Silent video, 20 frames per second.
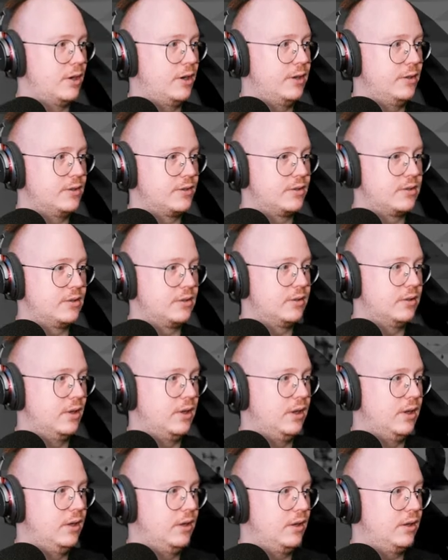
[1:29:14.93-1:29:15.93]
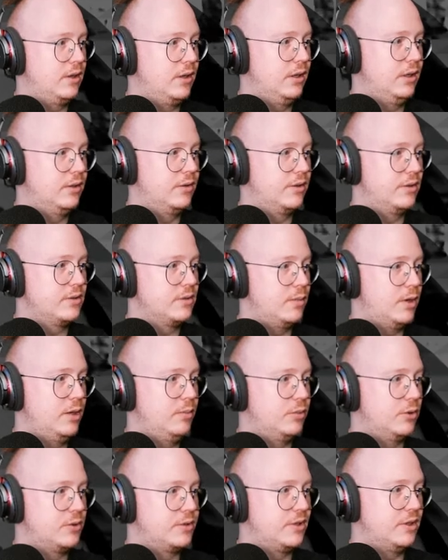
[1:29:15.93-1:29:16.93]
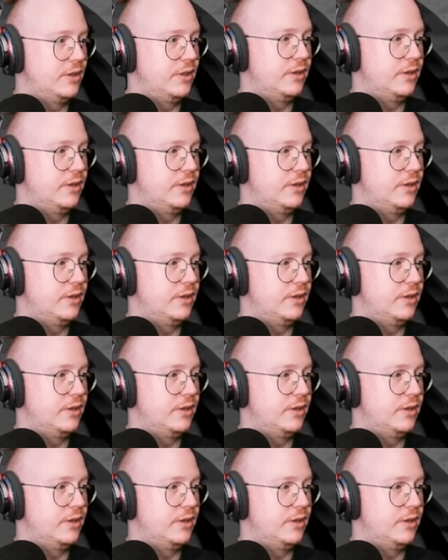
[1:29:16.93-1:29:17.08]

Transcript: ice and luckily there are some eyeballs in